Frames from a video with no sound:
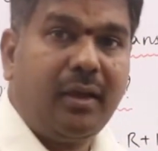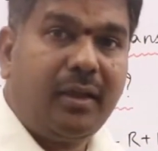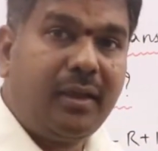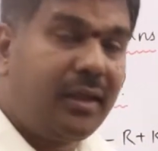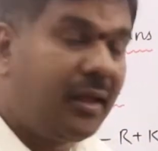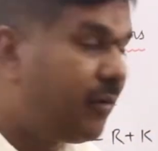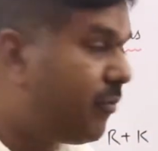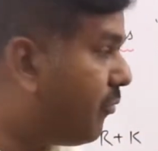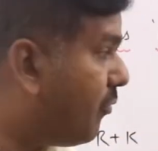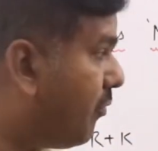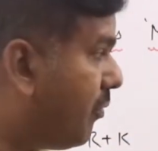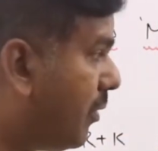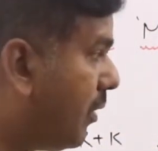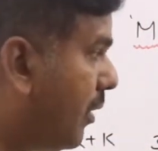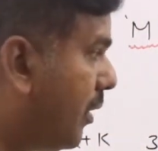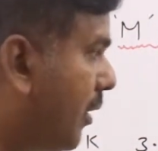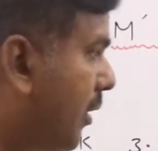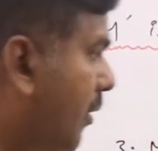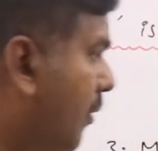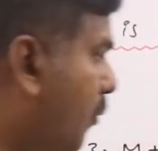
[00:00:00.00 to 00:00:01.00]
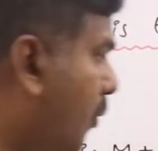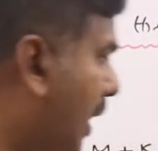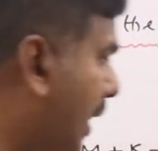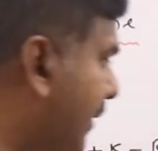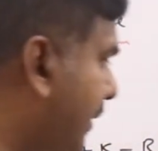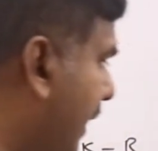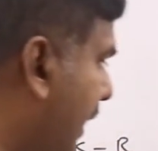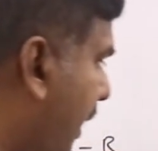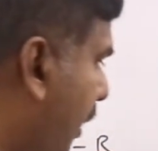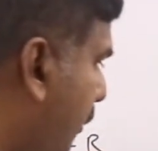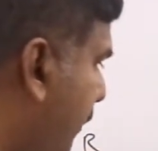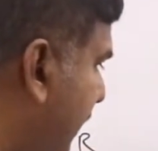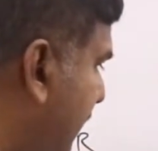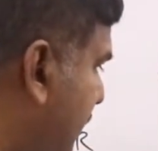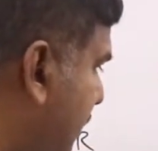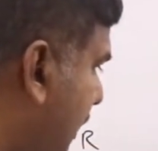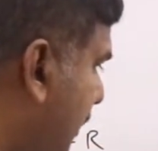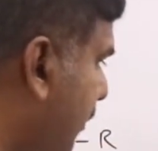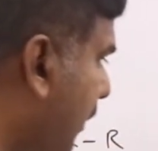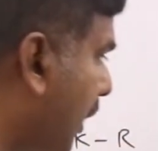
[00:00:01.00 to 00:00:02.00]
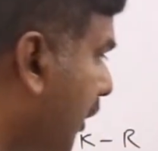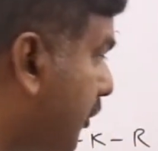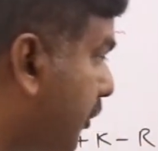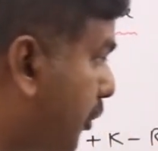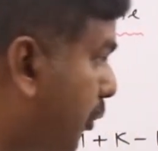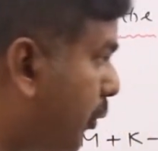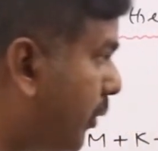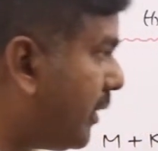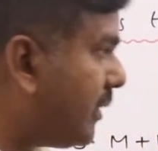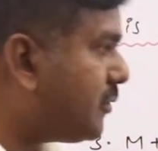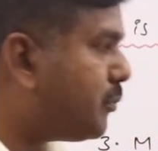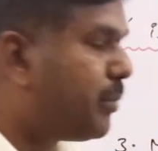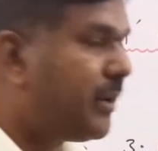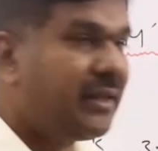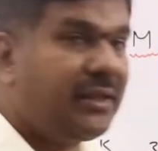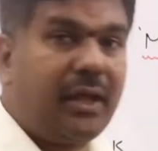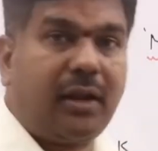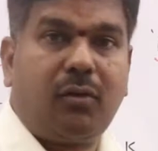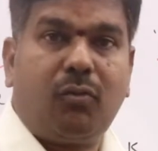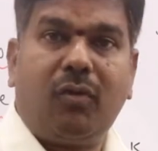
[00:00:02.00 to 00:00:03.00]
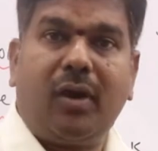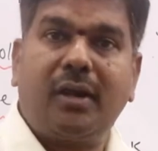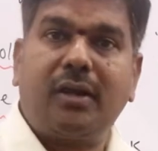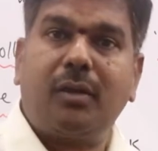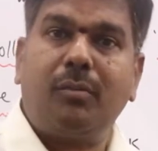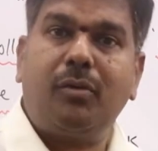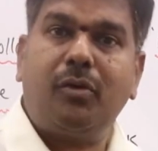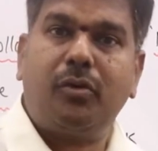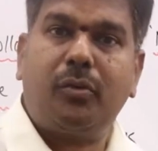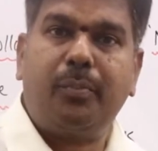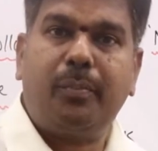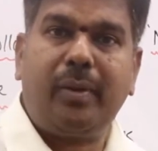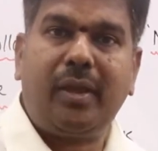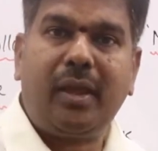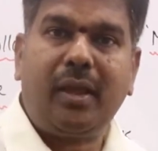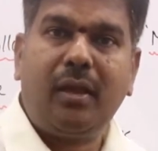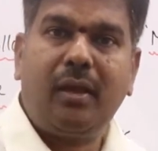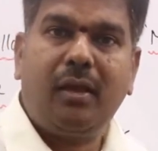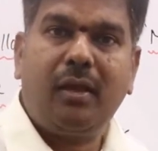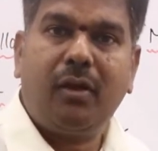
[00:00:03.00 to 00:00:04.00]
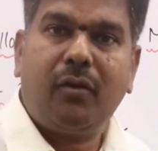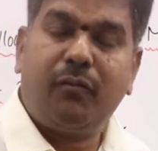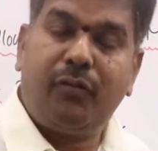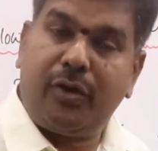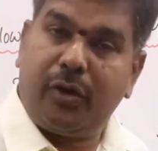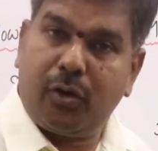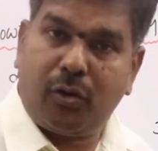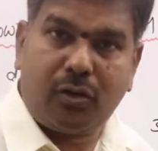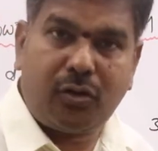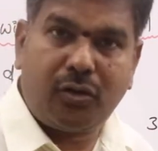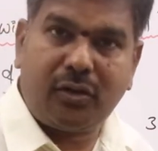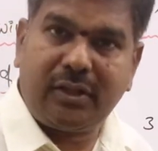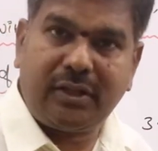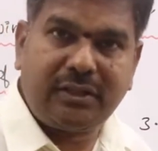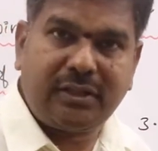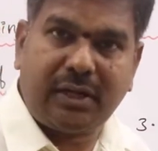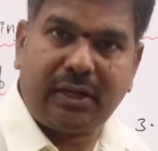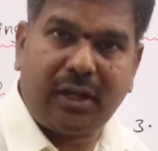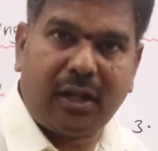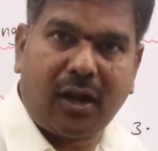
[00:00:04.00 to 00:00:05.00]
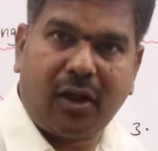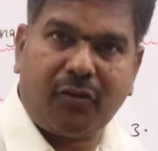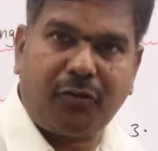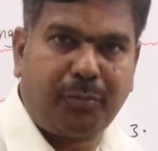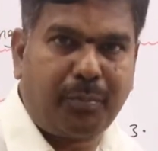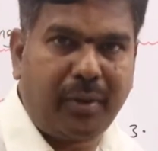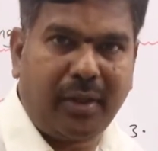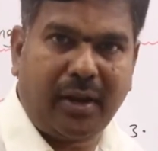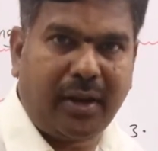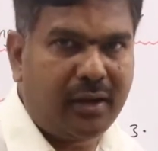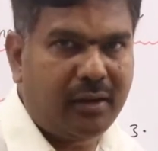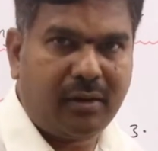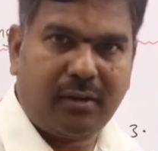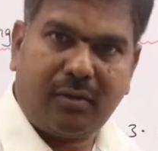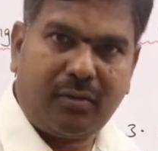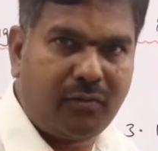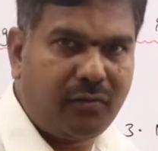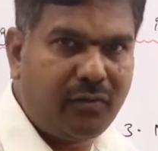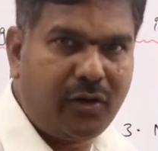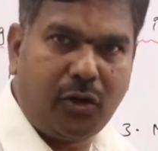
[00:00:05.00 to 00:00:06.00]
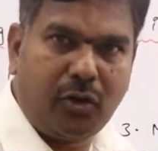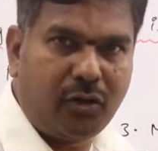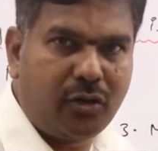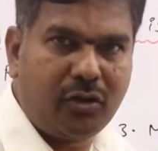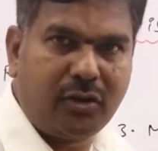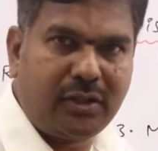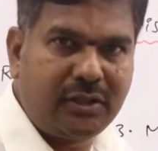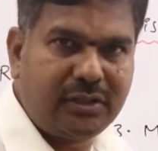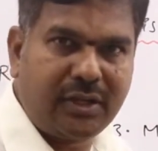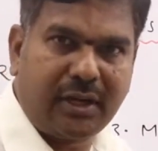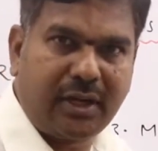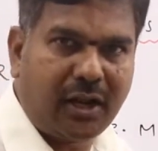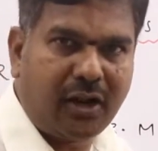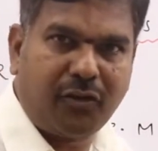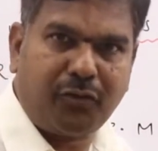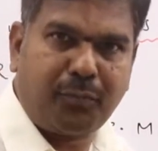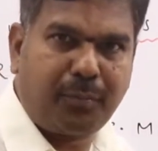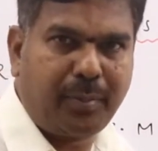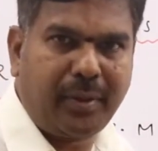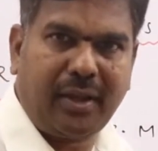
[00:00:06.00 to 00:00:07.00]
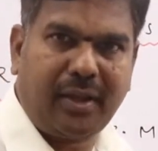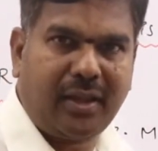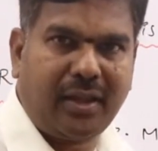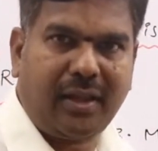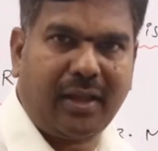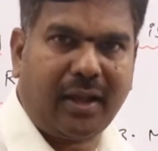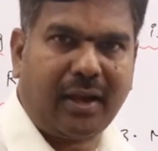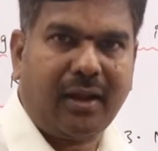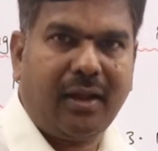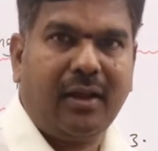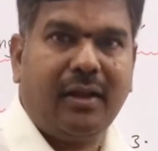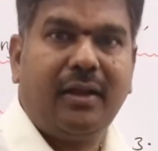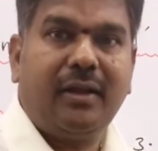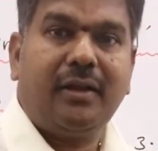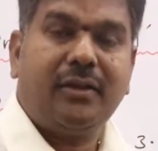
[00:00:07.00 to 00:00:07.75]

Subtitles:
Here what they have mentioned, ma, Q is brother. What about P? We don't know the gender of P, right? We don't know the gender of P here.